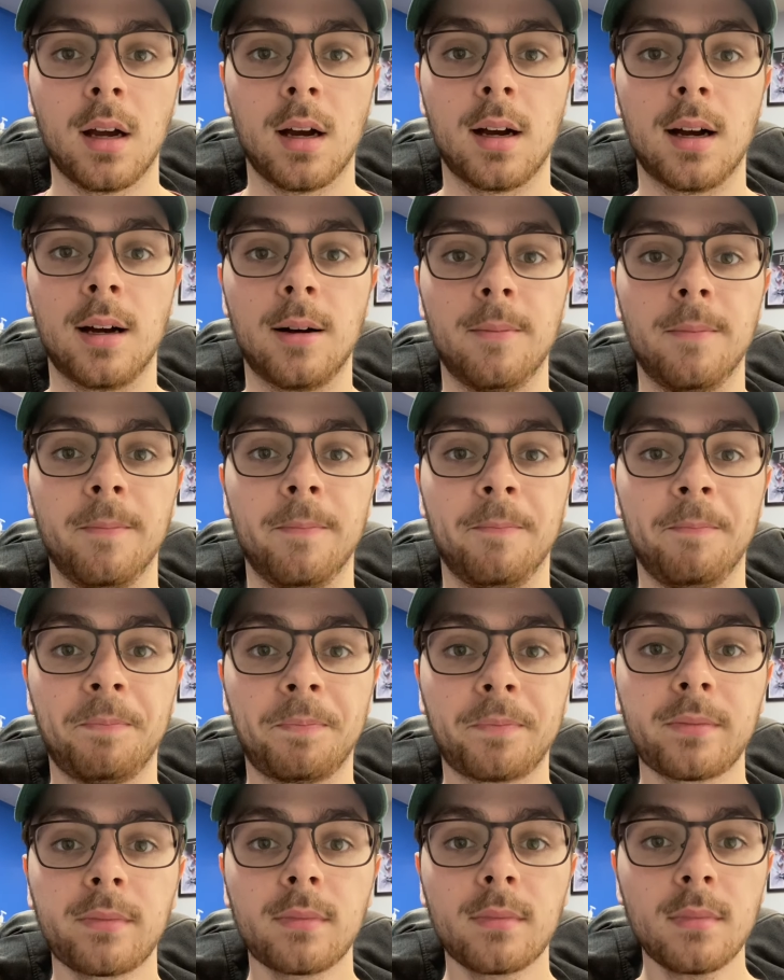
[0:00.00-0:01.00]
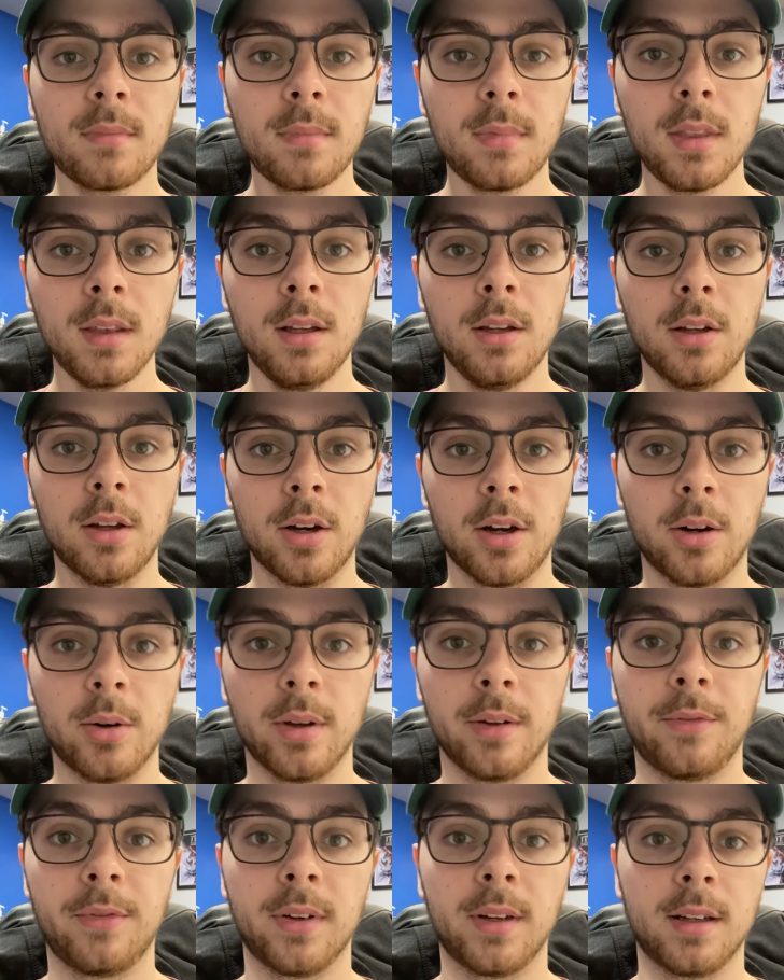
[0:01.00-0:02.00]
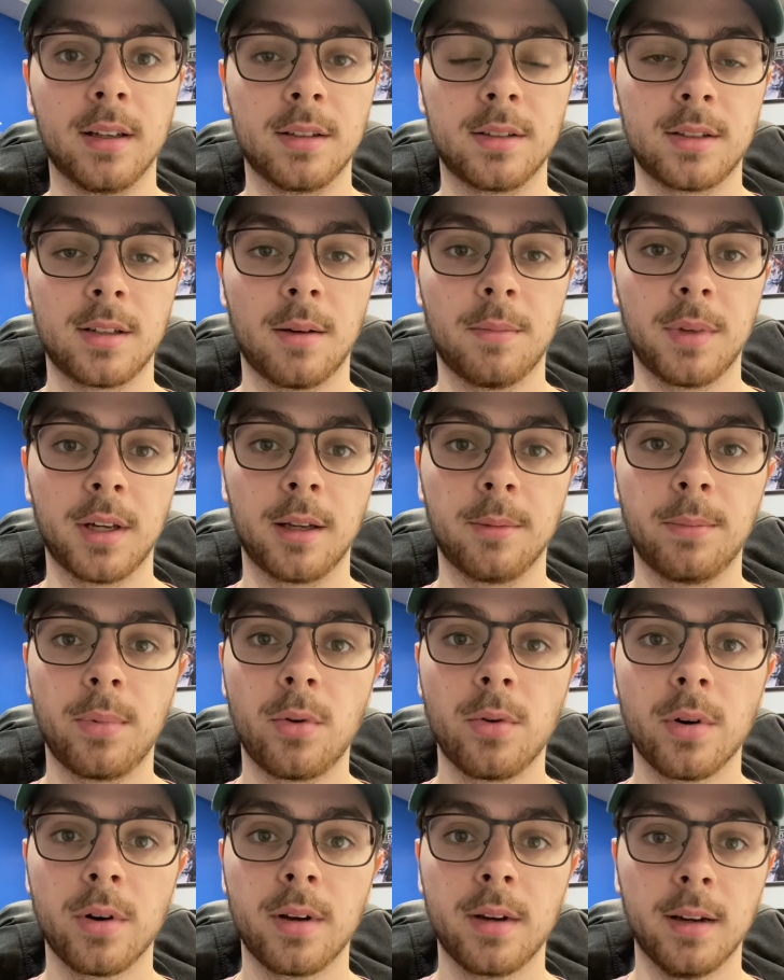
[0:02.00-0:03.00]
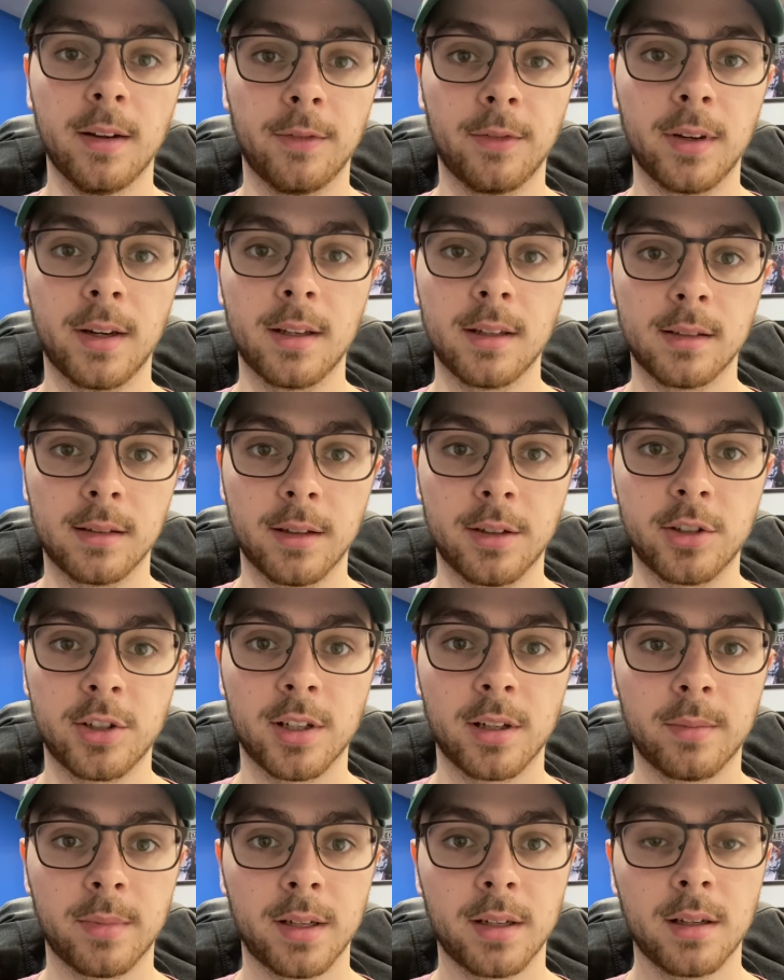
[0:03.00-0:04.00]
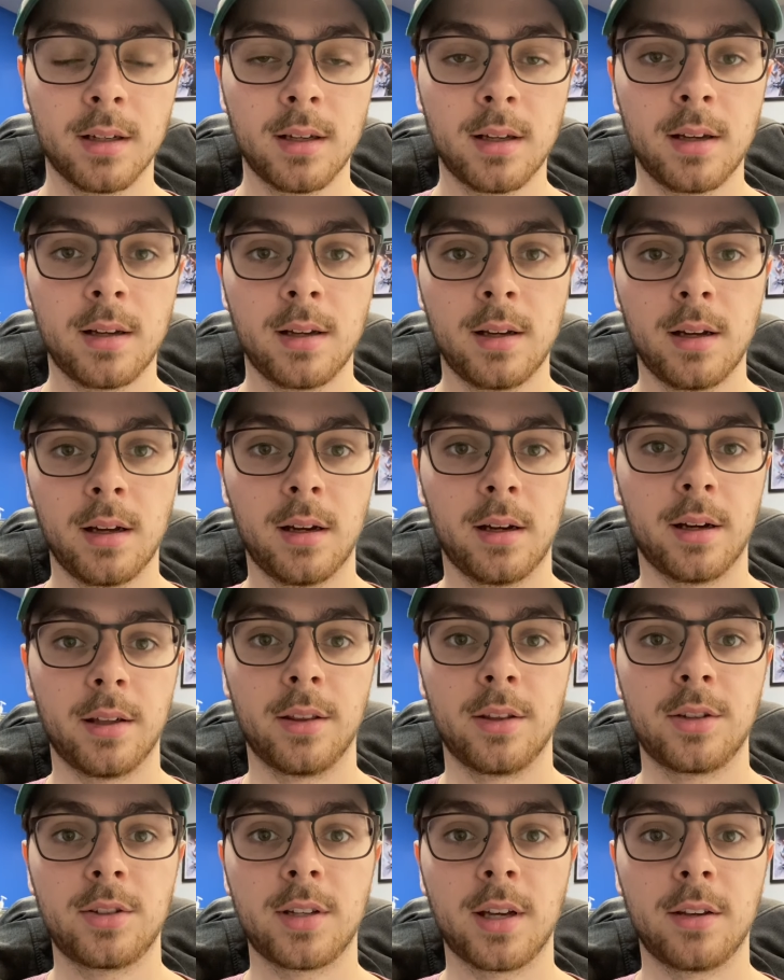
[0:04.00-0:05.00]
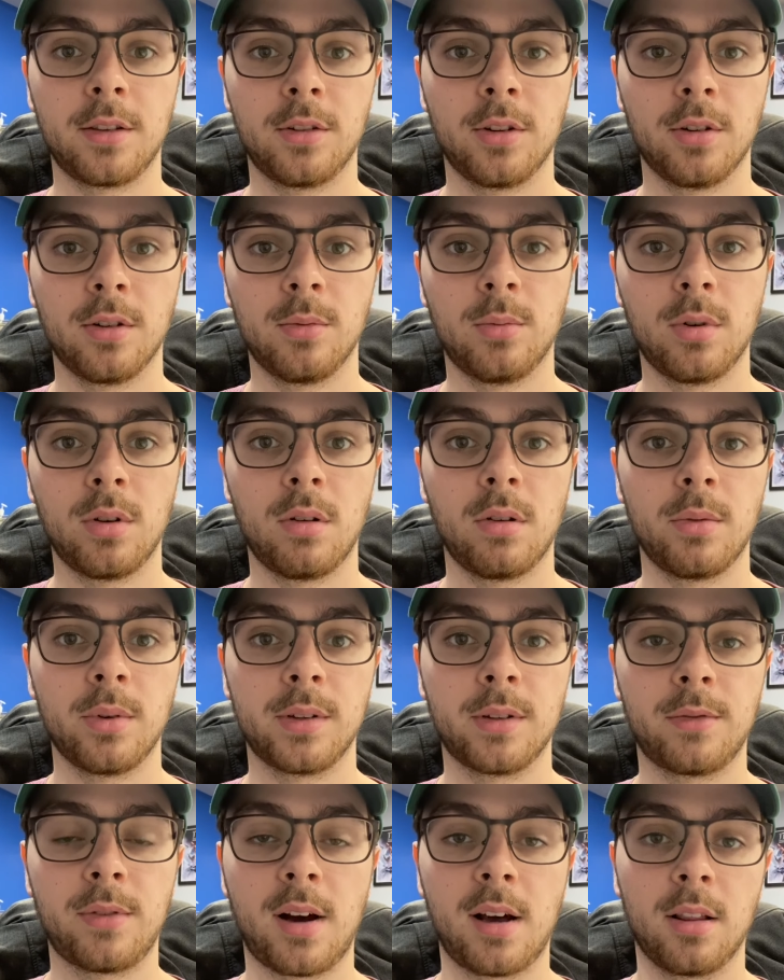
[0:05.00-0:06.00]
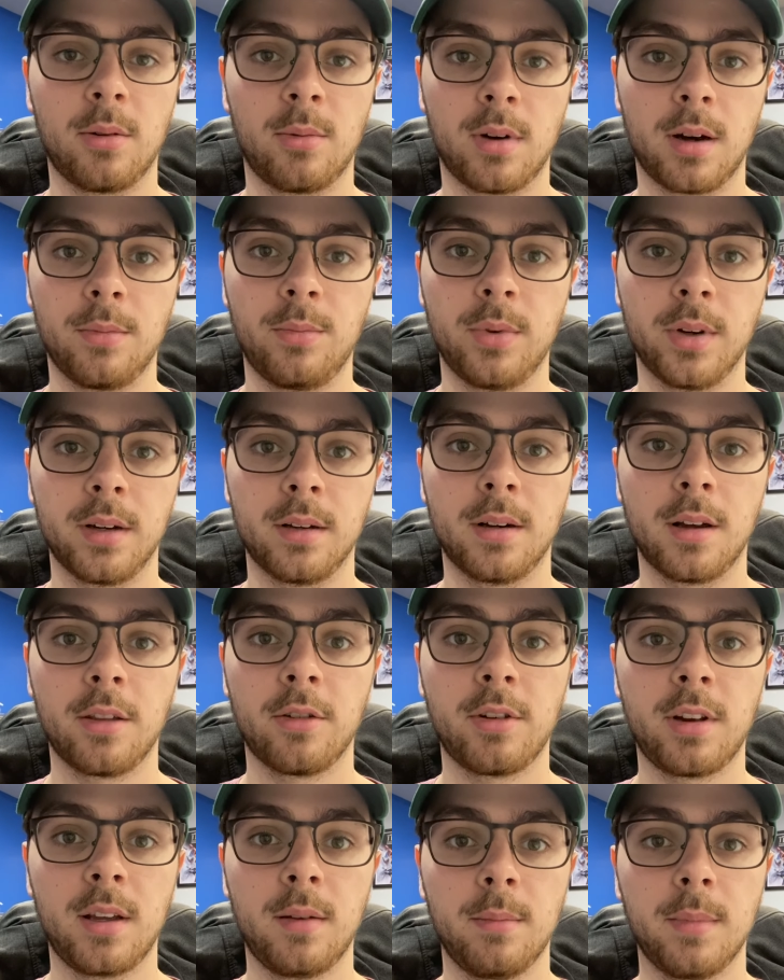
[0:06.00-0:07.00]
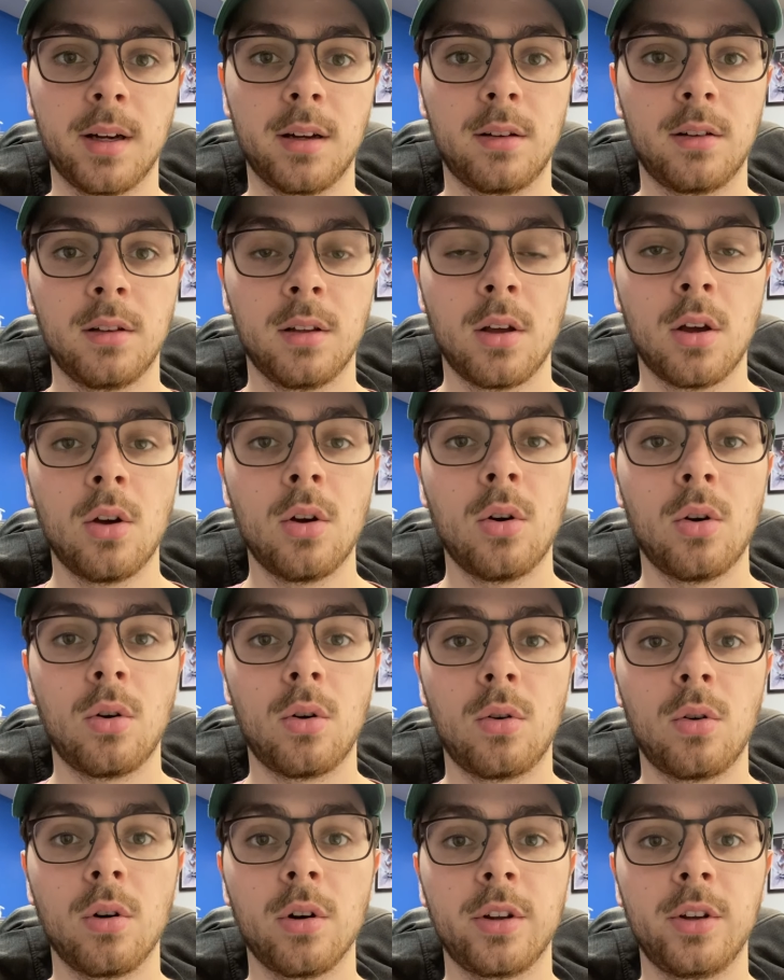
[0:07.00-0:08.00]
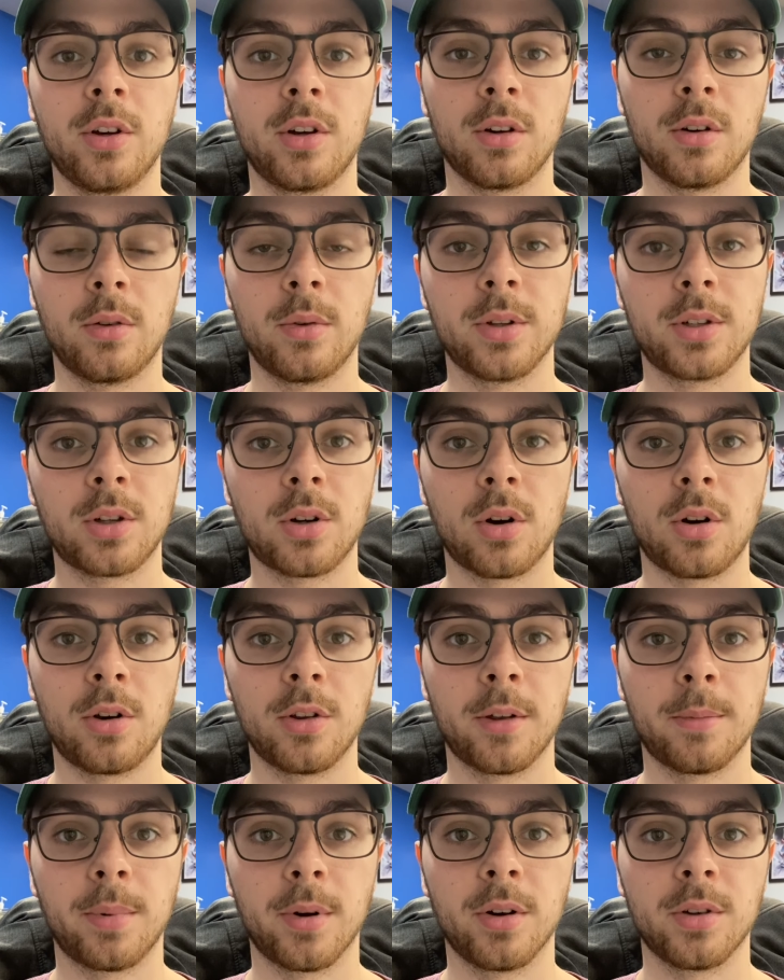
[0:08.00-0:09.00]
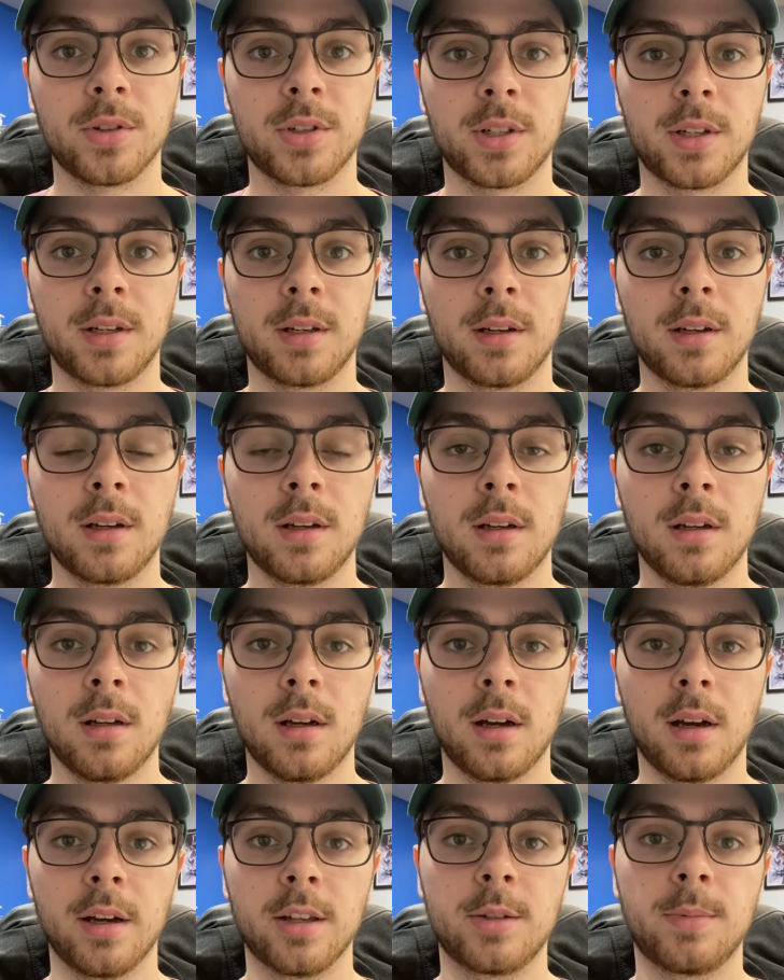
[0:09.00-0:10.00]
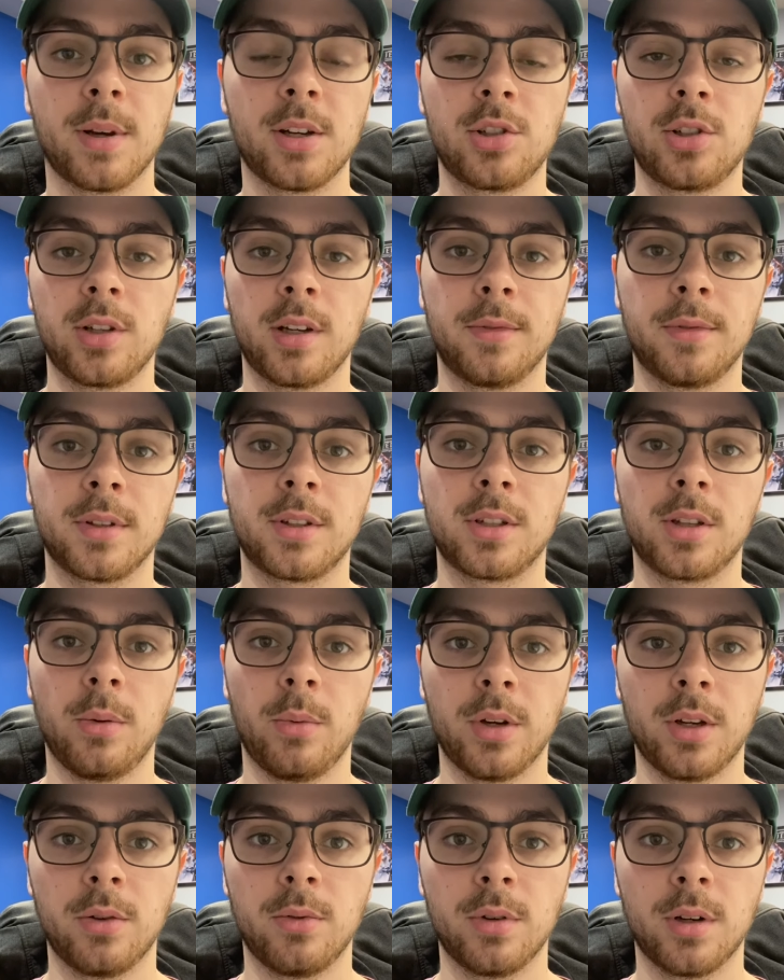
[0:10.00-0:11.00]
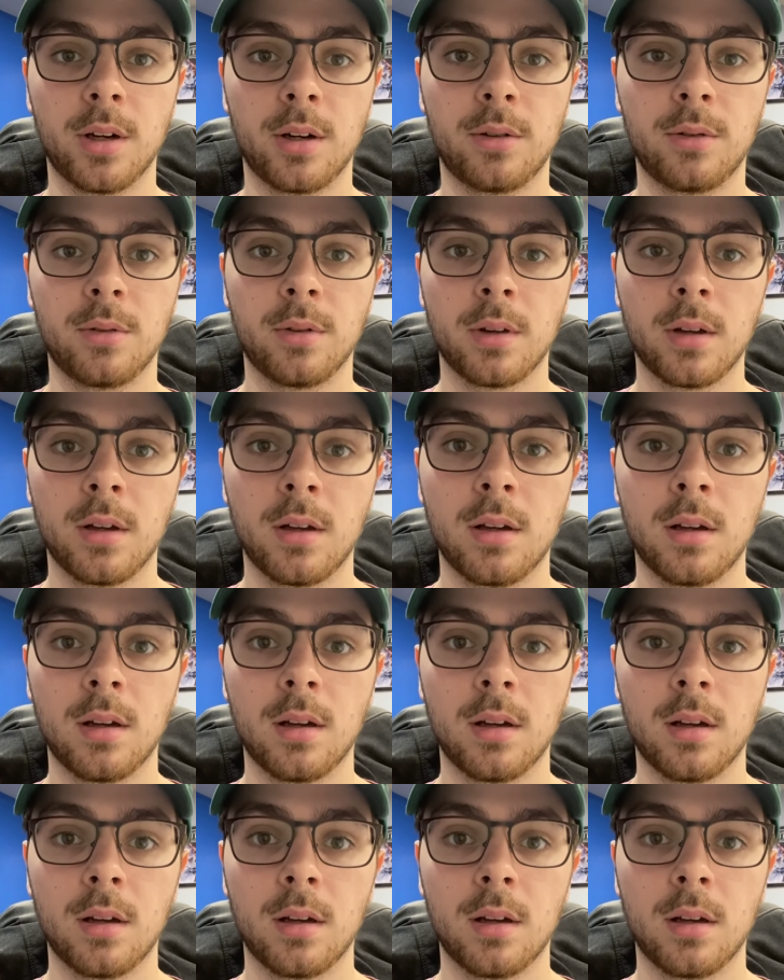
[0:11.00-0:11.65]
If it is something important, if it is legitimate, the sender will always follow up with another email, or you can always call the person, especially if it's someone you know.